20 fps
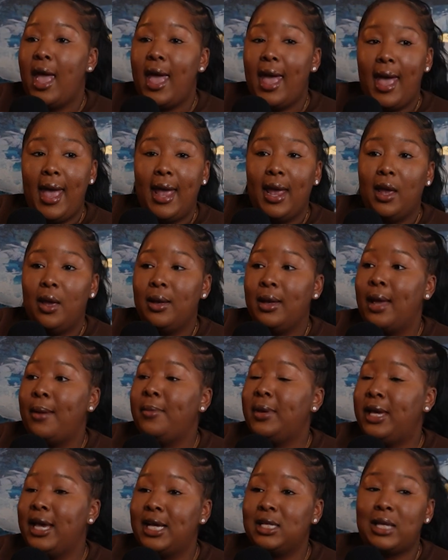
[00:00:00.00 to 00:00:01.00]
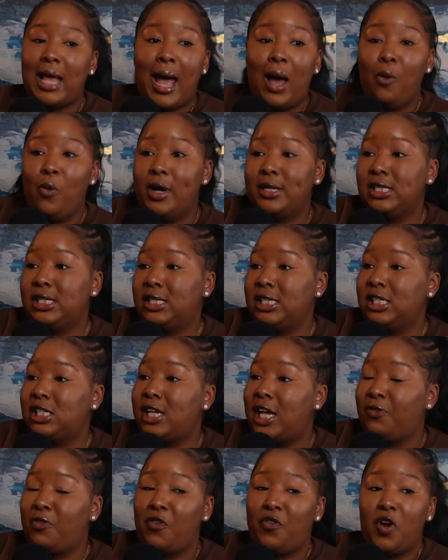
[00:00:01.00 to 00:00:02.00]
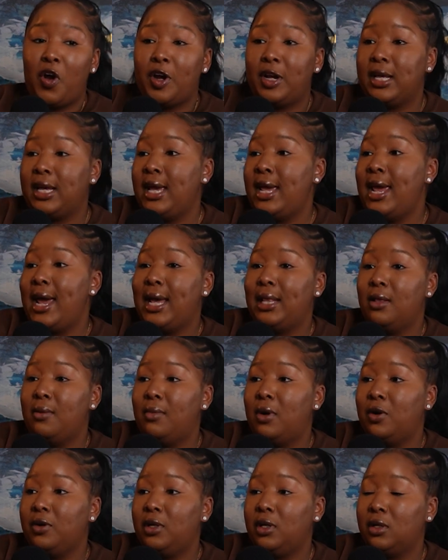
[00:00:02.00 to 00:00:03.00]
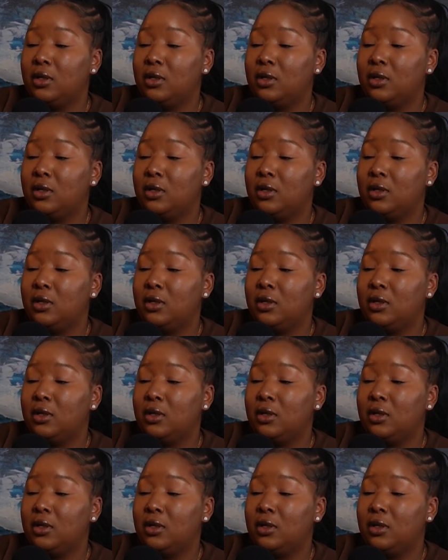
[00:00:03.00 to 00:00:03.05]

hey, because I wasn't successful for her to get alimony.